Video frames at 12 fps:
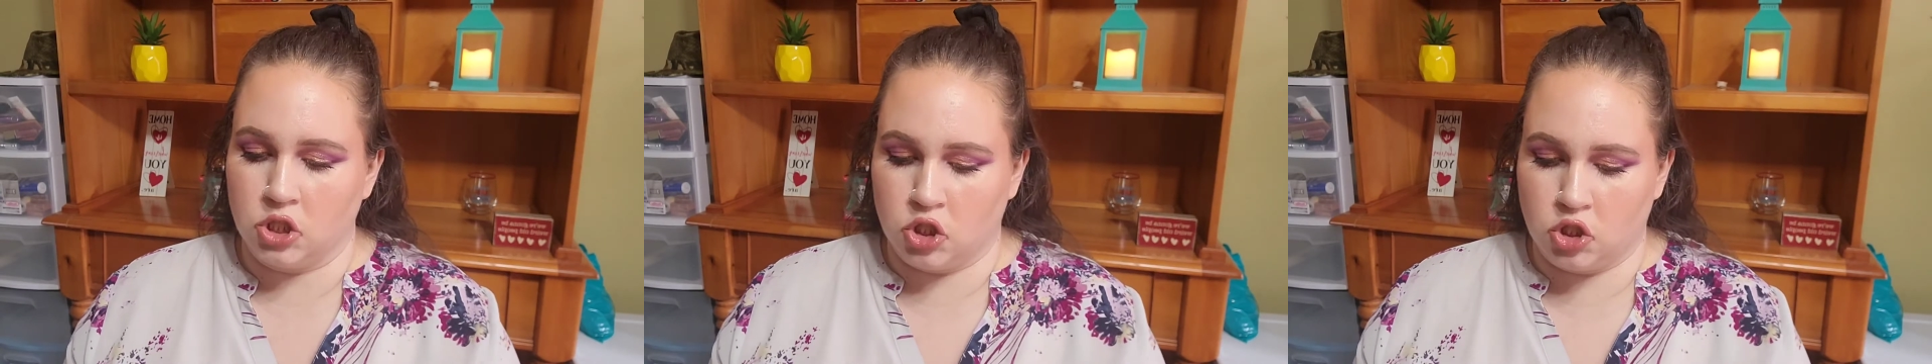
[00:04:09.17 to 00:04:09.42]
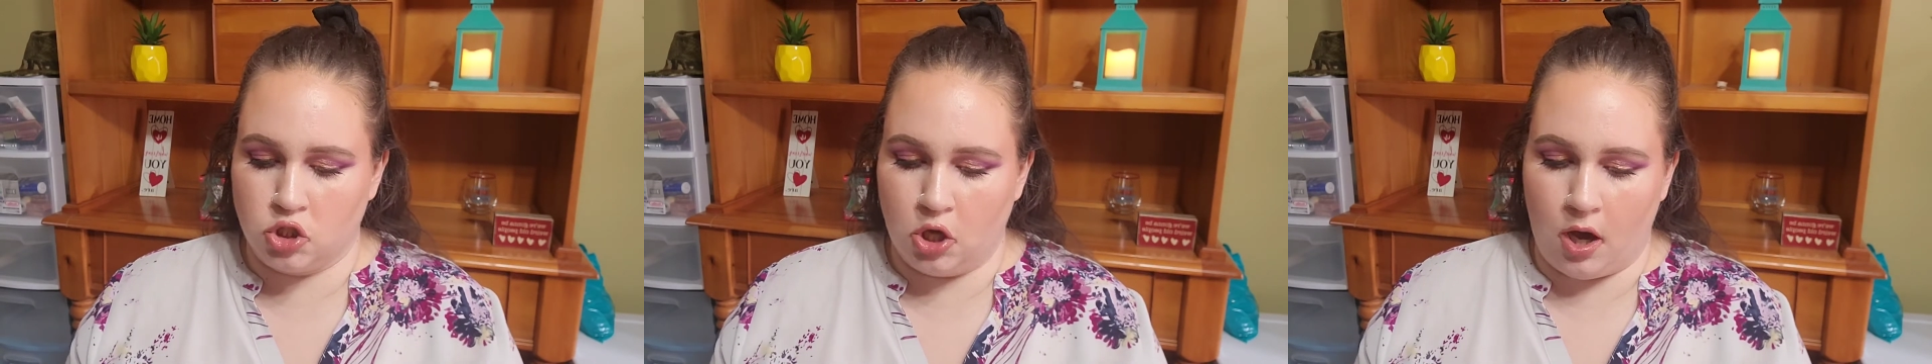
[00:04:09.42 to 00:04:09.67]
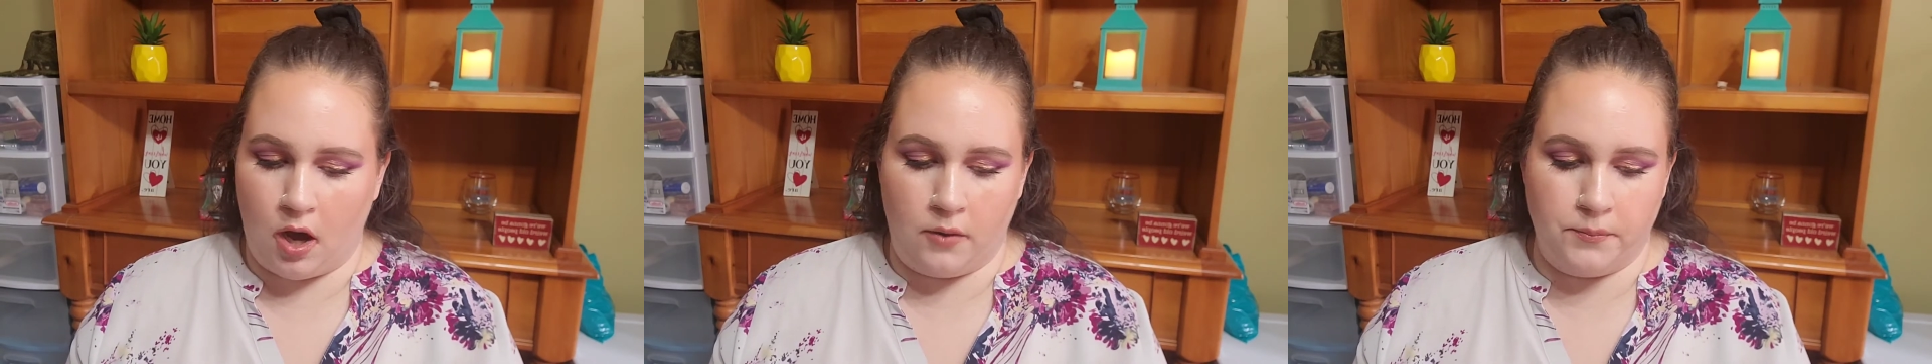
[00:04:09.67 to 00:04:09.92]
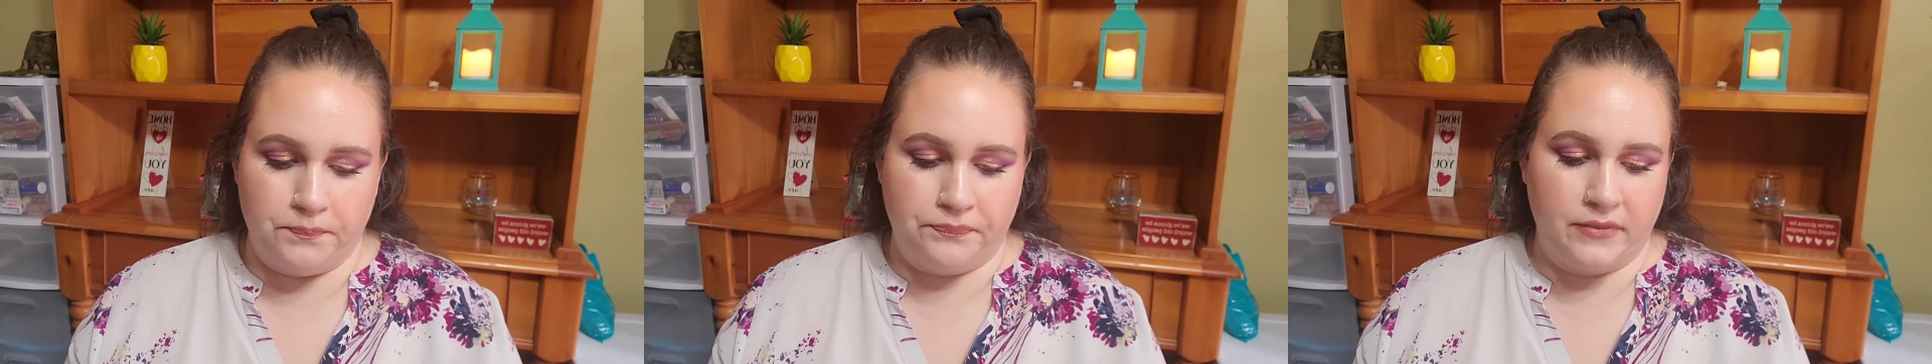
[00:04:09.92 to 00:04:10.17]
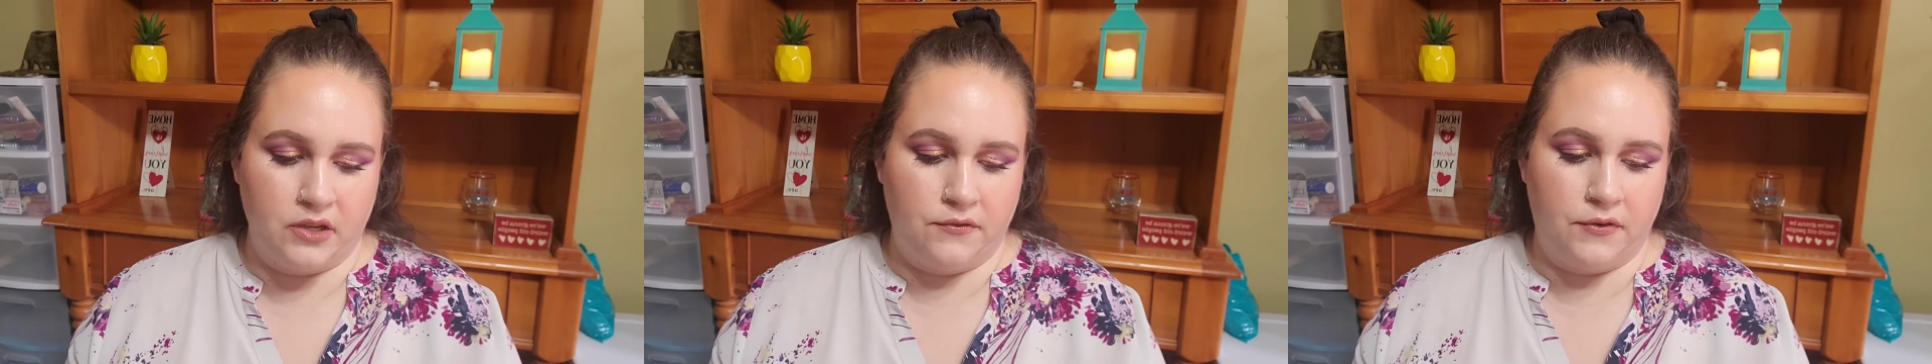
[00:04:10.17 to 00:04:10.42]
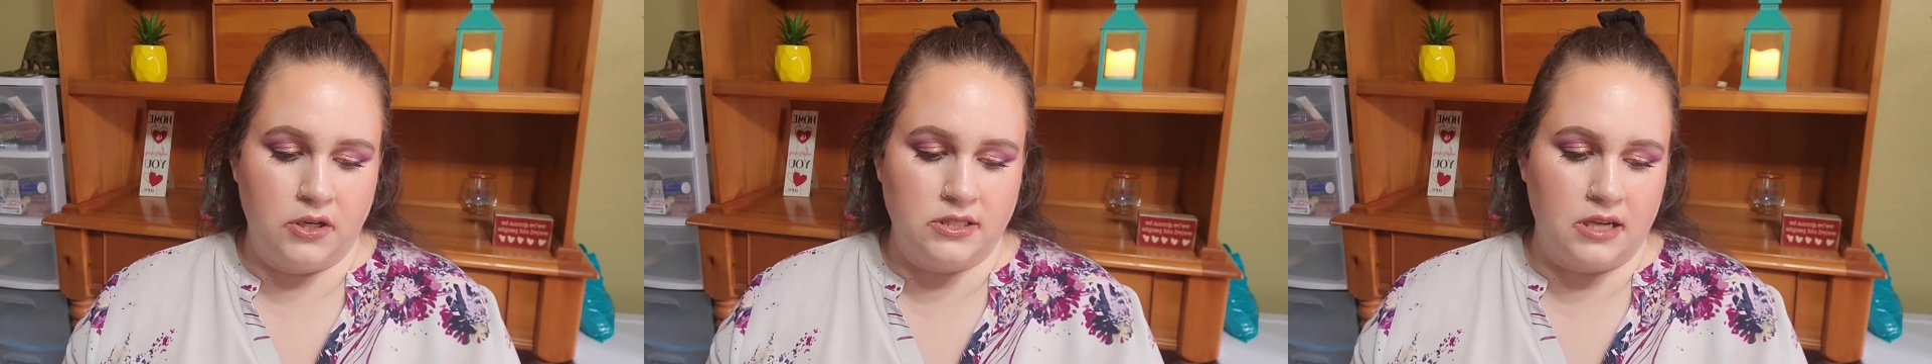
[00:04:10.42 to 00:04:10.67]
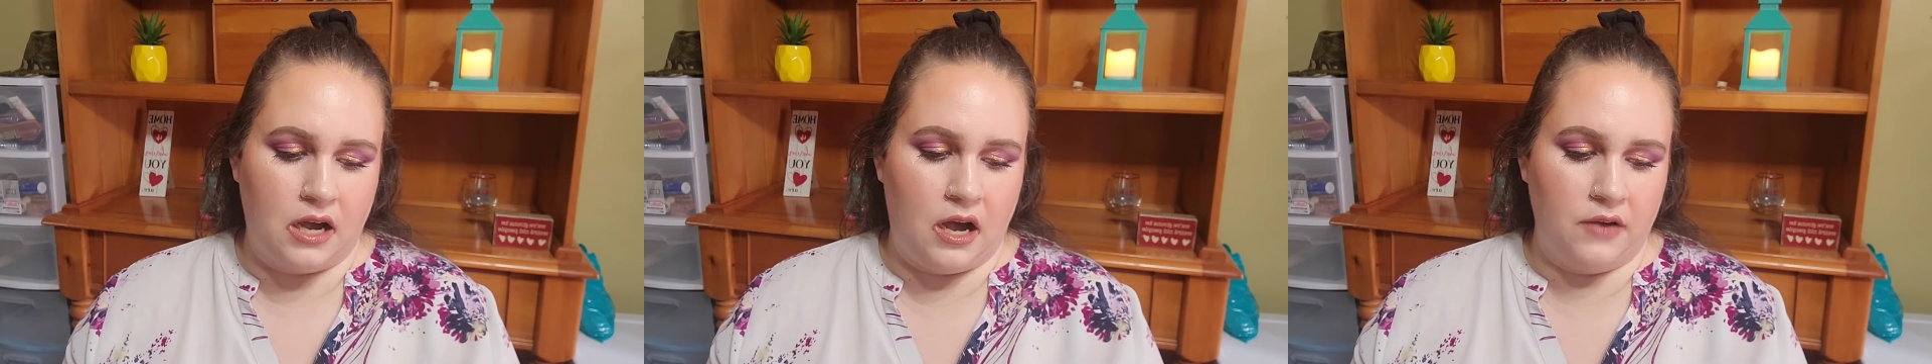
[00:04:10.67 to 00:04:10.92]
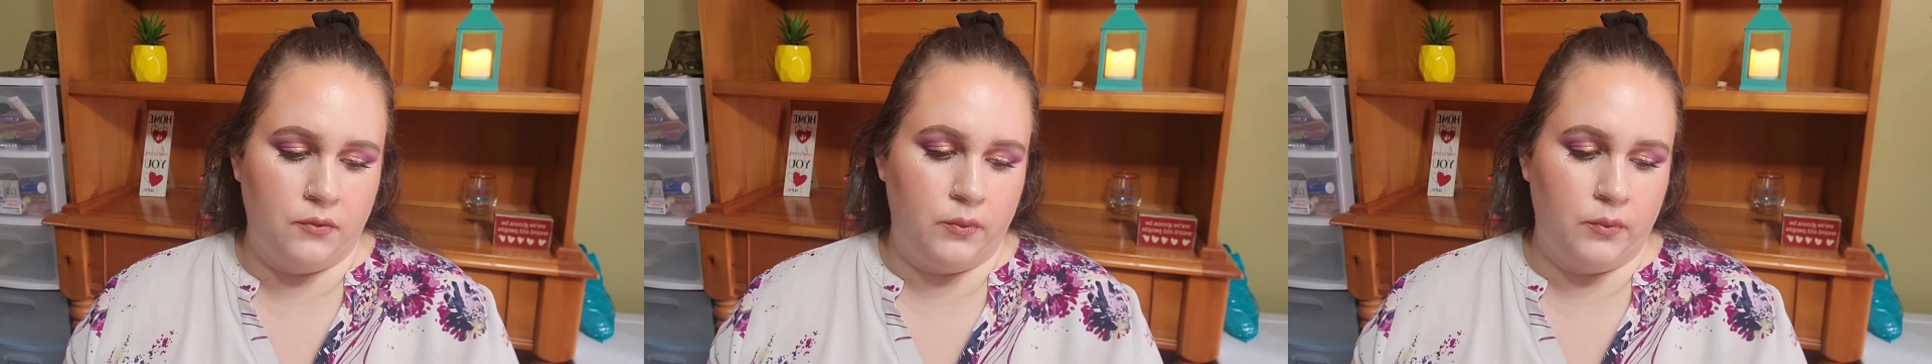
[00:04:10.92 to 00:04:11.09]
So first off,